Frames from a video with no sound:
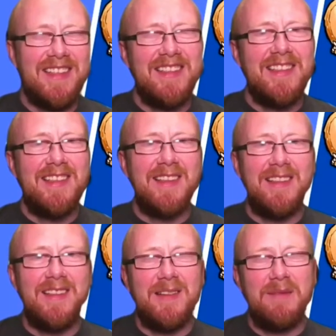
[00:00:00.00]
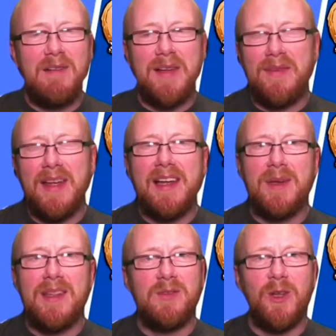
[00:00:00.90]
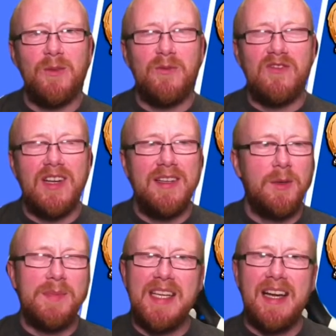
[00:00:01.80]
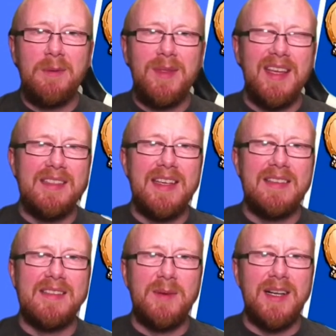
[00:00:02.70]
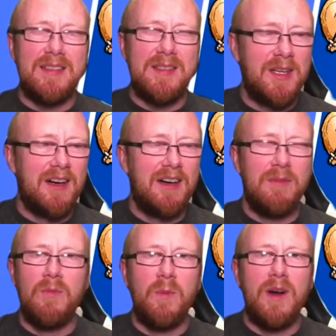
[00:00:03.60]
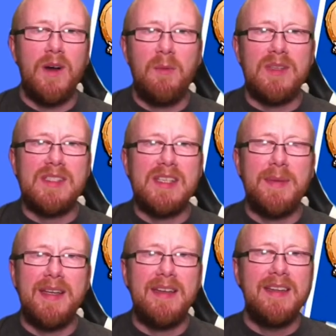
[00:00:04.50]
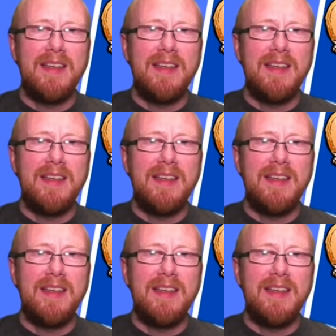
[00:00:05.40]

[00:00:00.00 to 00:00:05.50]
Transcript: Yeah, they're, they're very vague when they roll an update out these days as well, so you can't work out what's happening.